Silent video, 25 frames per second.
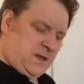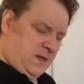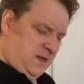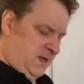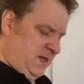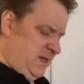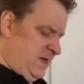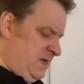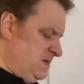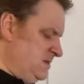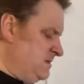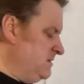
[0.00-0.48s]

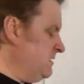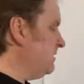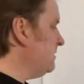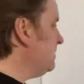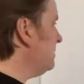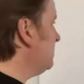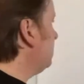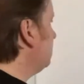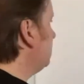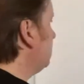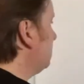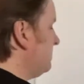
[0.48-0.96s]

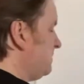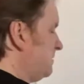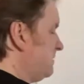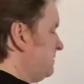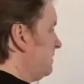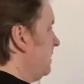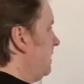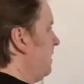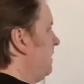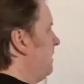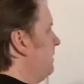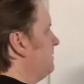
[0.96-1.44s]
In
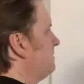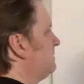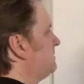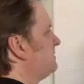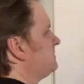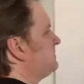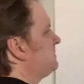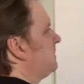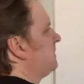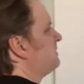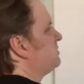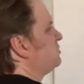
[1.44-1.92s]
uh,
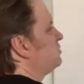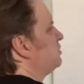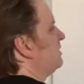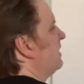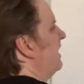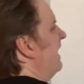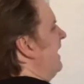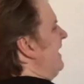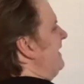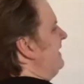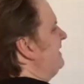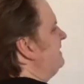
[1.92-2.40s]

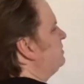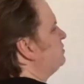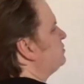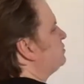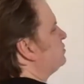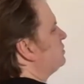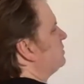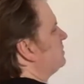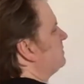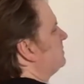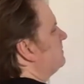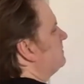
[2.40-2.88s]
section
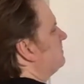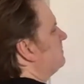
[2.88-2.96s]
H